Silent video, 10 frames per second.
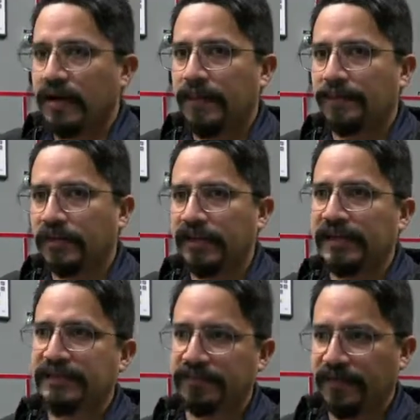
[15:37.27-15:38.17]

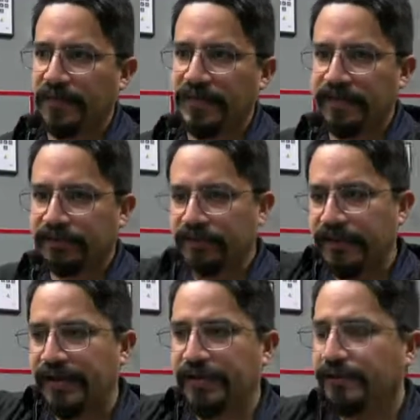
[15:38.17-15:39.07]
connected from here to
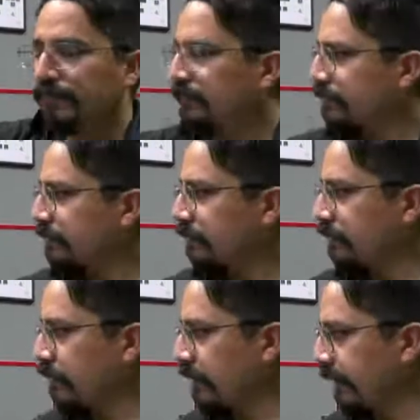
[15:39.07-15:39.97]
there,
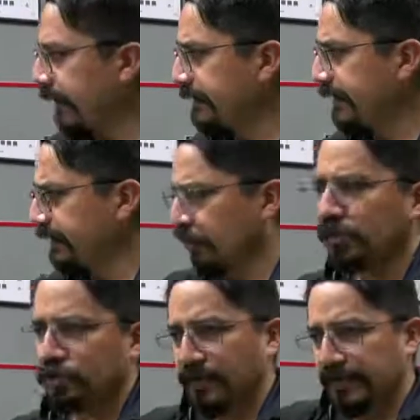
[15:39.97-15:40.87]
and they talk
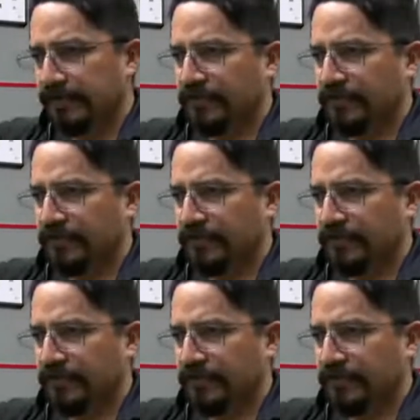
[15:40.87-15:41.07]
to the